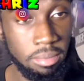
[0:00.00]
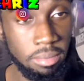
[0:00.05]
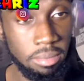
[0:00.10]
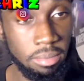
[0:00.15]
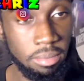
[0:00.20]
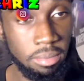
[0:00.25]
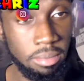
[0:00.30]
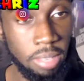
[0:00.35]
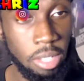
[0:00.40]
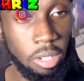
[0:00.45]

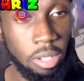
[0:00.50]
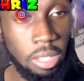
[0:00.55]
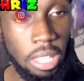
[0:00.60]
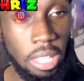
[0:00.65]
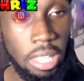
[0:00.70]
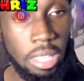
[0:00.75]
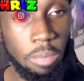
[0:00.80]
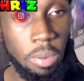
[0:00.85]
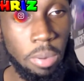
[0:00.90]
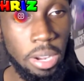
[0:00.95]
I ain't gonna lie,
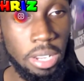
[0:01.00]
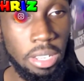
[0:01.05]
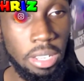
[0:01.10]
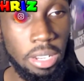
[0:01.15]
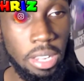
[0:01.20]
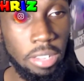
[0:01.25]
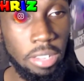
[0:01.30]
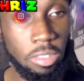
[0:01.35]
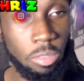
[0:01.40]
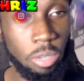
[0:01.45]
he probably the
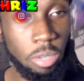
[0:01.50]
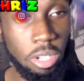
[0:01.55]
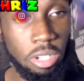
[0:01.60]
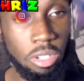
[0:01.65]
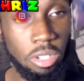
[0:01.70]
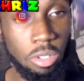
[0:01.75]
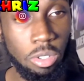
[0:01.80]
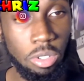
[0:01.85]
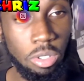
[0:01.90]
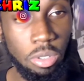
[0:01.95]
nicest one on the
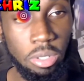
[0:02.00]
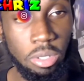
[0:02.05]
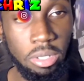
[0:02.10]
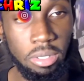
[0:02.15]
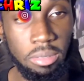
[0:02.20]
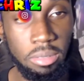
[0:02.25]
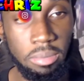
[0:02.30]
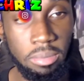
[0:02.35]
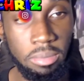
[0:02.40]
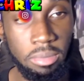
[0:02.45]
whole court.
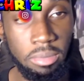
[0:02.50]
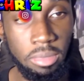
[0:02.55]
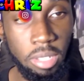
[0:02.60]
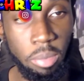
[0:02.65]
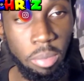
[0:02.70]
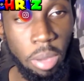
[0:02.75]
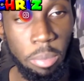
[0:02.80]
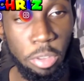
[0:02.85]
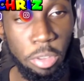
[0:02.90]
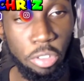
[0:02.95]
He
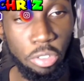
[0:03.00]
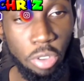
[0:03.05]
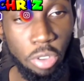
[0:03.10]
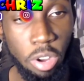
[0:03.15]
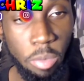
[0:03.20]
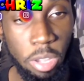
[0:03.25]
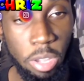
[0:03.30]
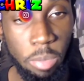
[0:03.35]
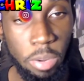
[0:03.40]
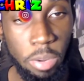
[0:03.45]
might be short,
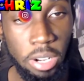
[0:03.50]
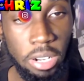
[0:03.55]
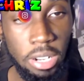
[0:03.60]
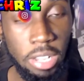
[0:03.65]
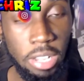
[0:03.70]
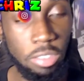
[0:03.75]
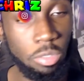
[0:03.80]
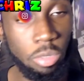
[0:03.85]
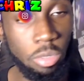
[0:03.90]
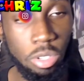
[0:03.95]
but he probably the
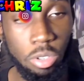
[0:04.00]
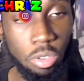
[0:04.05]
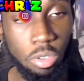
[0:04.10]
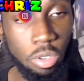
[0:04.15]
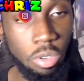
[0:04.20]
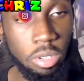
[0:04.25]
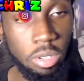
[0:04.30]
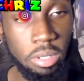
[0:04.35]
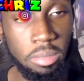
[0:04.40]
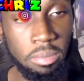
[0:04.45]
nicest one on the whole
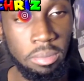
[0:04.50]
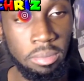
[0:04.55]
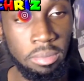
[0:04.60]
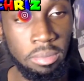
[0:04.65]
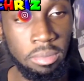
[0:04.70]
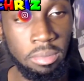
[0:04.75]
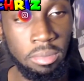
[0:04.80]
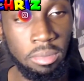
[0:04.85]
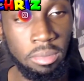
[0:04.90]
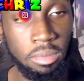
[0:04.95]
court.
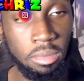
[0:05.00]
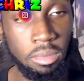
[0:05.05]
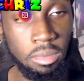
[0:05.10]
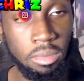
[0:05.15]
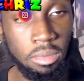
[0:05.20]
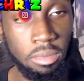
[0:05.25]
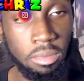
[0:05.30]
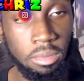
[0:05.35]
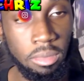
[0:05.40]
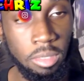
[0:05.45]

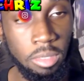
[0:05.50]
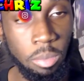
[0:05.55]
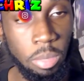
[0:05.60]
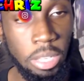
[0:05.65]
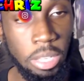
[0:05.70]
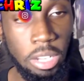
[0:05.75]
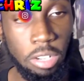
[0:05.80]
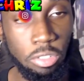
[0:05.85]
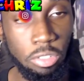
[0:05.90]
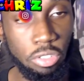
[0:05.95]
Play
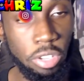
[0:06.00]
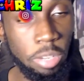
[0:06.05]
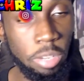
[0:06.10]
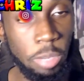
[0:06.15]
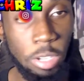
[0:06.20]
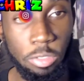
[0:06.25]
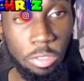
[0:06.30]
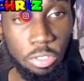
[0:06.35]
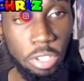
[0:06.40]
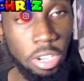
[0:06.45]
like a straight
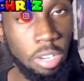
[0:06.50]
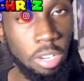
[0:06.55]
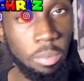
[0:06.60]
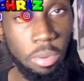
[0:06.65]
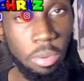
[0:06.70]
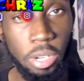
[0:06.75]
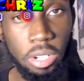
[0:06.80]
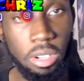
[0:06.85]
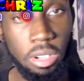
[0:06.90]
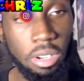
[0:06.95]
up, straight up
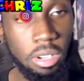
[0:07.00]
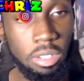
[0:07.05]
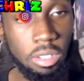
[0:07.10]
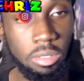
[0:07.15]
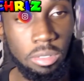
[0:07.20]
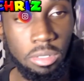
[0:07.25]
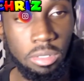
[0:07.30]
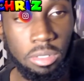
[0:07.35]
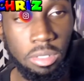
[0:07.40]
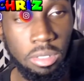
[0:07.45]
point guard.
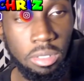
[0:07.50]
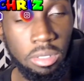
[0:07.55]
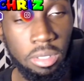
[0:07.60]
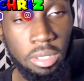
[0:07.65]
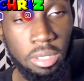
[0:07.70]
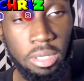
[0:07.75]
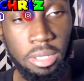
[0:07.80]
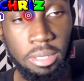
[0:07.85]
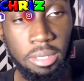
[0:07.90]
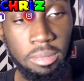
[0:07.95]

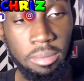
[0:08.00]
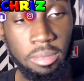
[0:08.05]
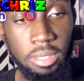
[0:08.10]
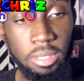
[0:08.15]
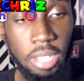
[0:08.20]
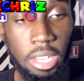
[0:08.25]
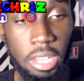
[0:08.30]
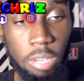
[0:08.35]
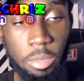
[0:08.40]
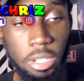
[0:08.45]

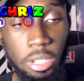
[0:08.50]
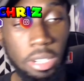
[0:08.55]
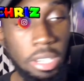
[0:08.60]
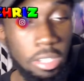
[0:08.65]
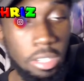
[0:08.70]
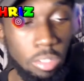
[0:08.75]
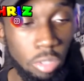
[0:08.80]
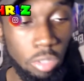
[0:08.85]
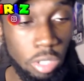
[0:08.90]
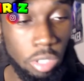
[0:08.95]
Gotta be the
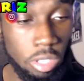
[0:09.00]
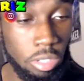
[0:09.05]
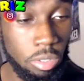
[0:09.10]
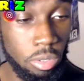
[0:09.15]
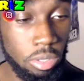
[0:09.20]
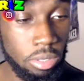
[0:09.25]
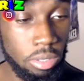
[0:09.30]
nicest one on the court.